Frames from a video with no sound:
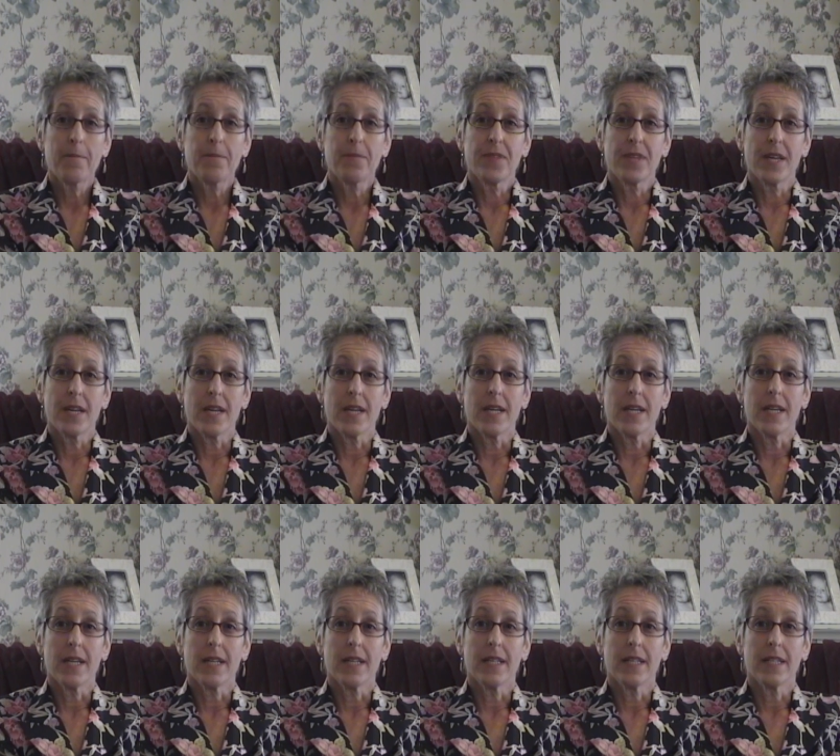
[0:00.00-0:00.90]

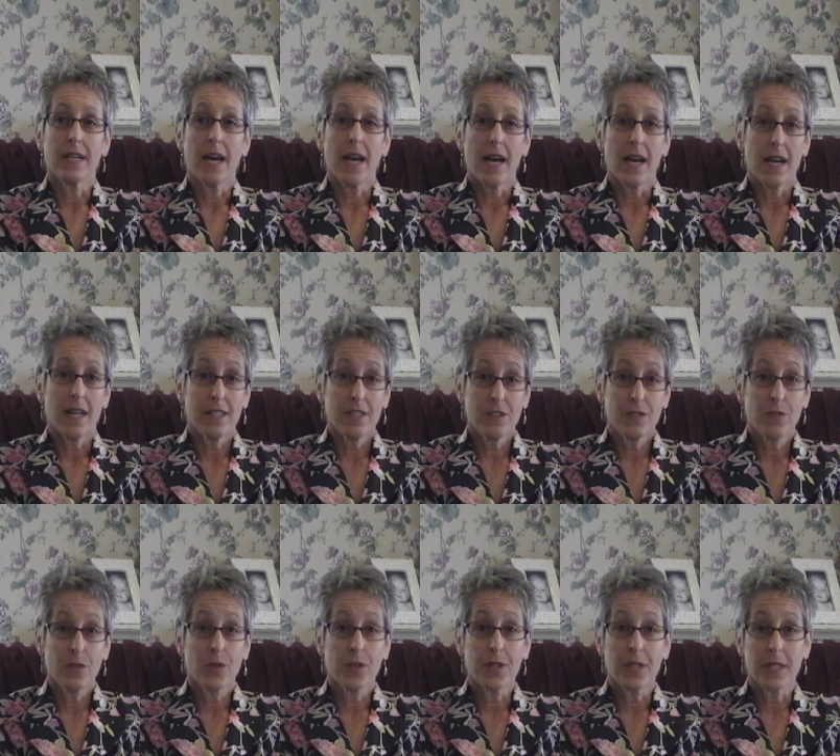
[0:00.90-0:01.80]
They asked
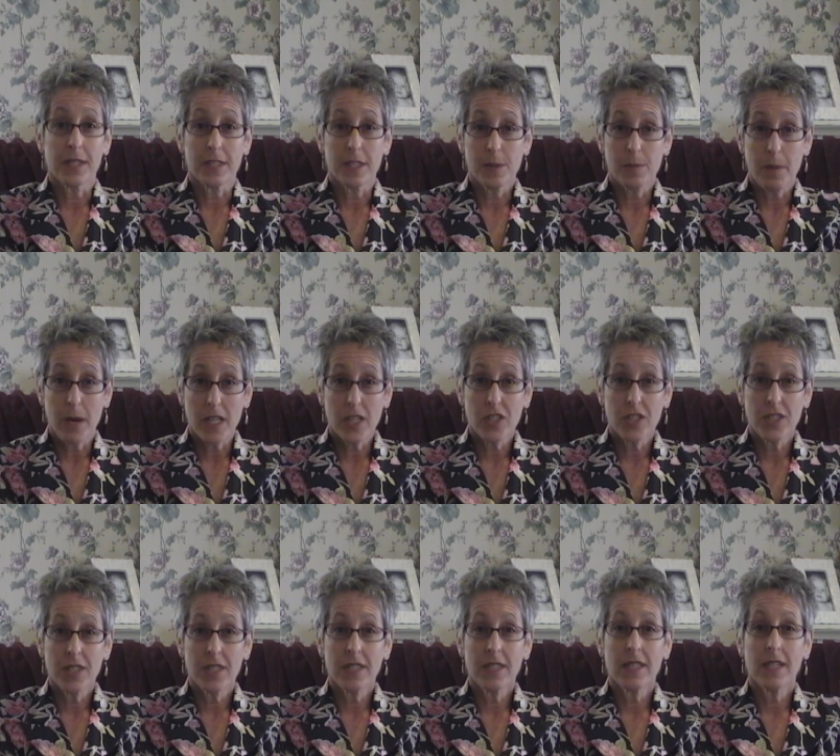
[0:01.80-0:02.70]
for an
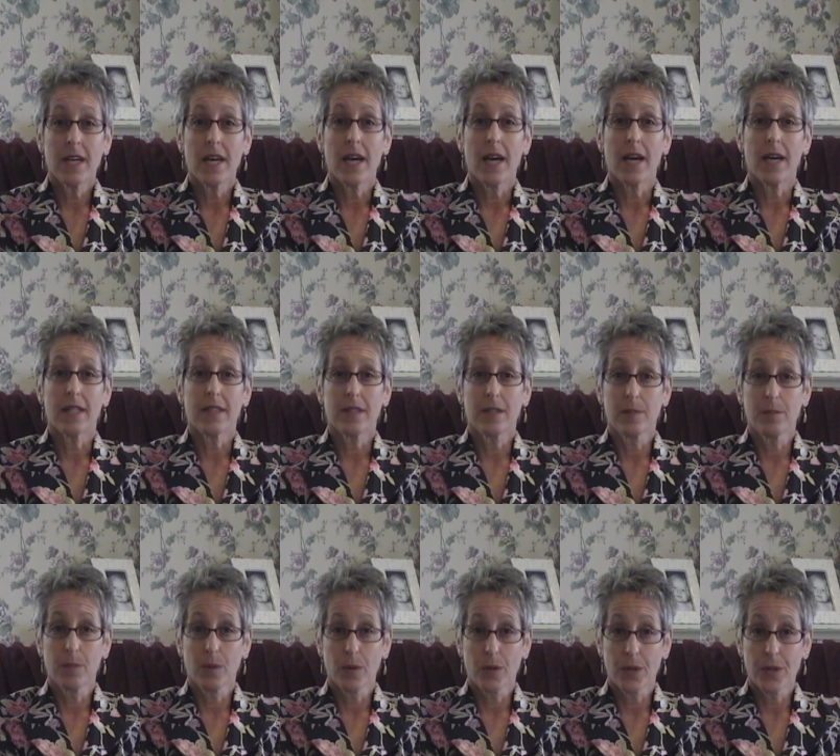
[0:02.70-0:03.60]
inspection at the
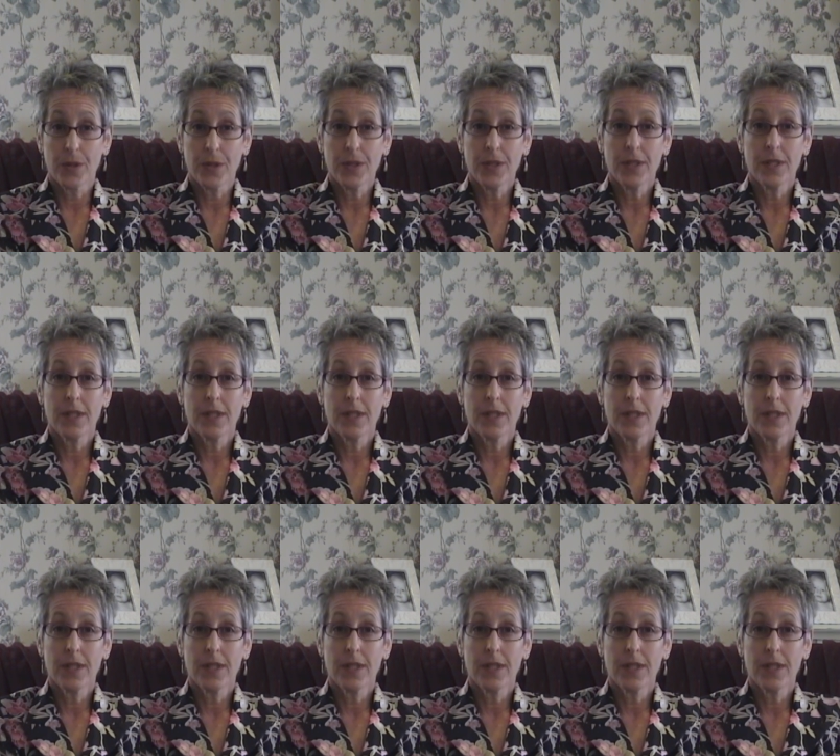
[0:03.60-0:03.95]
border,